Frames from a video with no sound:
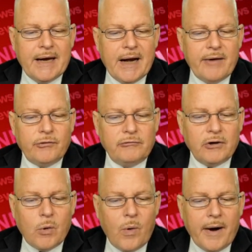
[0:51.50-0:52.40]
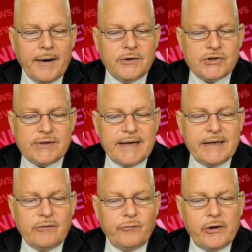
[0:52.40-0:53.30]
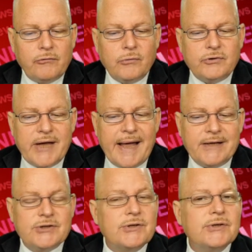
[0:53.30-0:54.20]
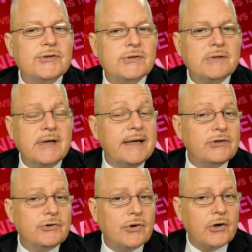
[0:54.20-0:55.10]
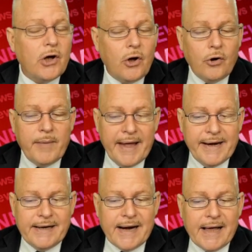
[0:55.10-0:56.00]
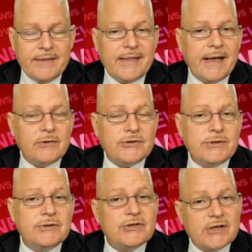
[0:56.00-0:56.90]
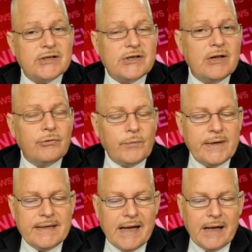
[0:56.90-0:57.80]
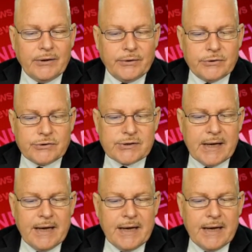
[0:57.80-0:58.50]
and after required state and federal taxes, each took home $89,063.